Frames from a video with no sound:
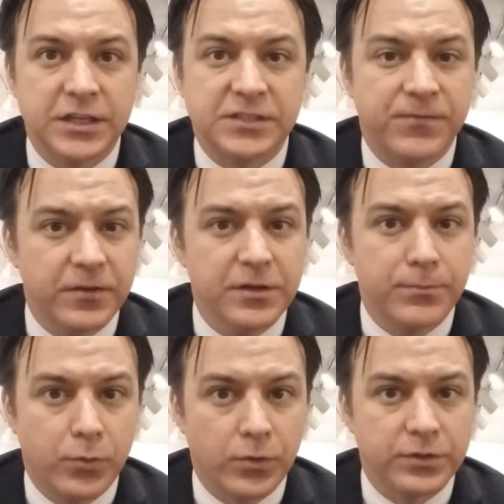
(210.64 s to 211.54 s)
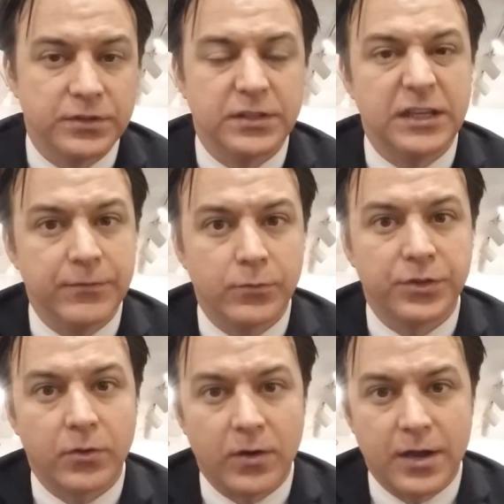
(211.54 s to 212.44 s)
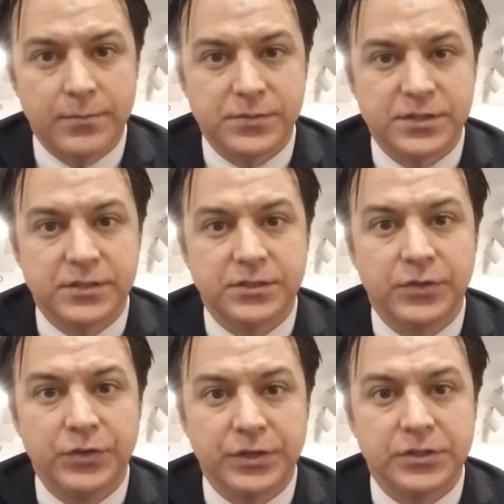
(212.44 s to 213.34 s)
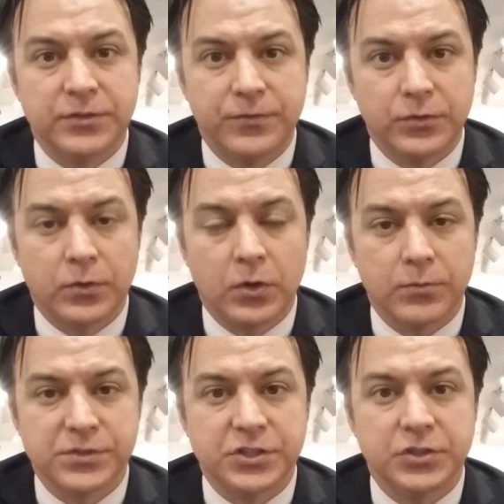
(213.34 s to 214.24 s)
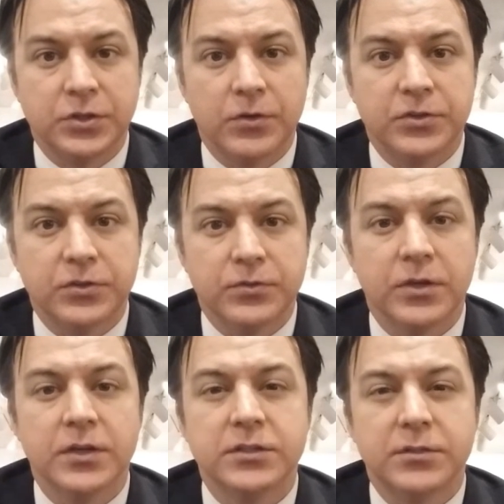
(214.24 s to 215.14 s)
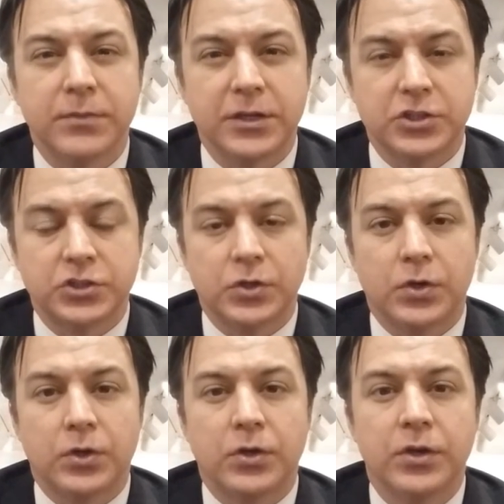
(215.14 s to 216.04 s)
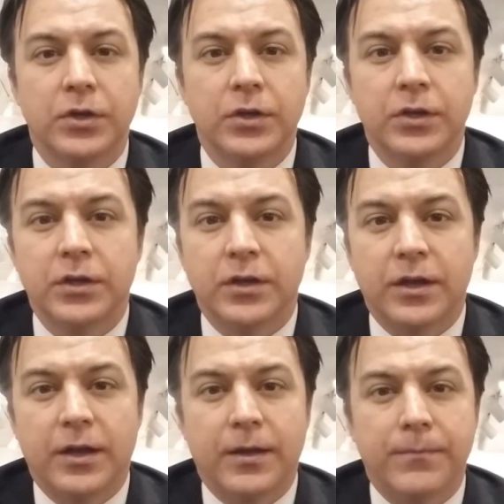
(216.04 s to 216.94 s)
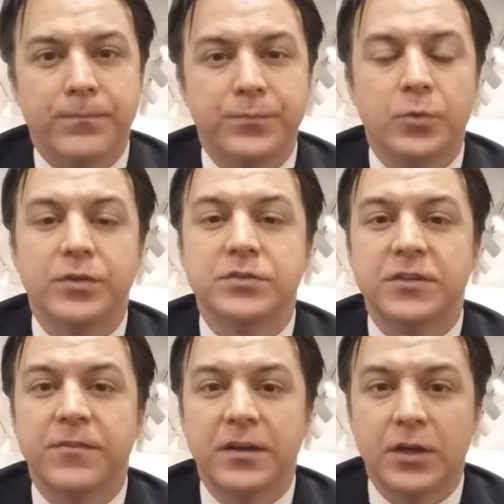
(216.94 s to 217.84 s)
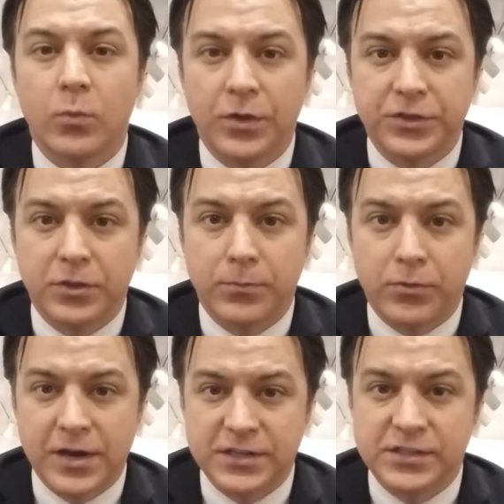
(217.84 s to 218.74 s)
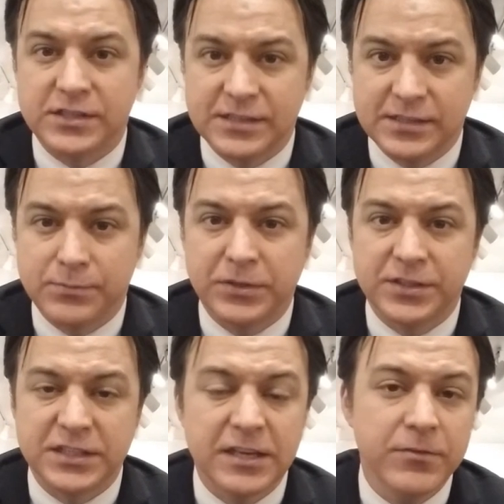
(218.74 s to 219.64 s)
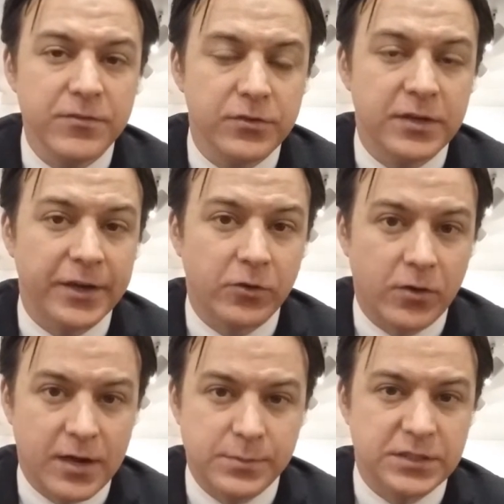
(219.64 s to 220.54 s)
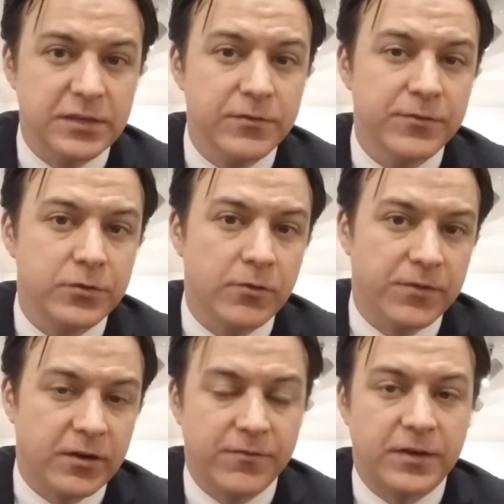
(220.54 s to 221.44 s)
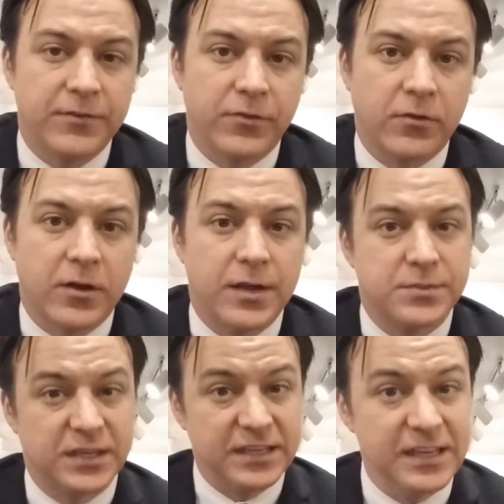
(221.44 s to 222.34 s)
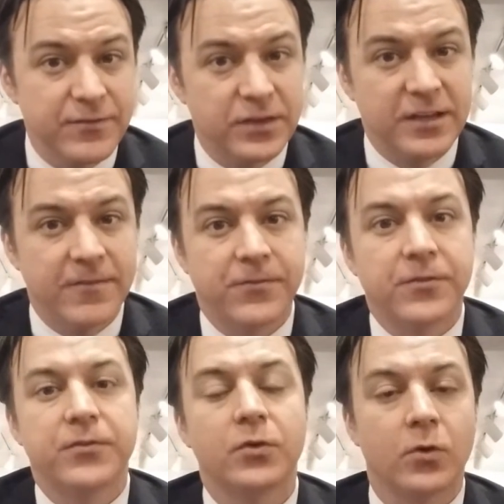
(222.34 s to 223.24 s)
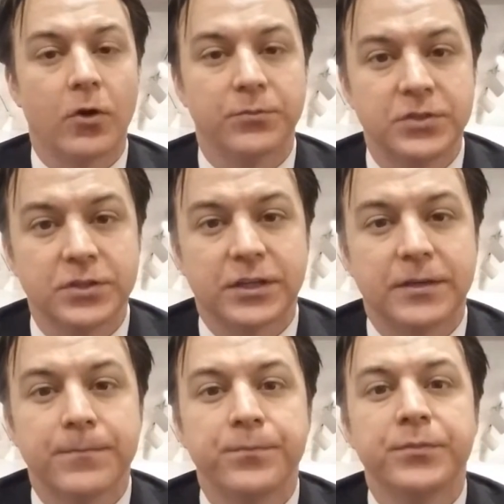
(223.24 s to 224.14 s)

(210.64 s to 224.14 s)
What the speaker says: It's very important, even with crimes, to look into funeral homes that you go to make sure, to find out what their price is. Because even if you got crimes, even if you were verified for crimes, and even if the funeral home took it,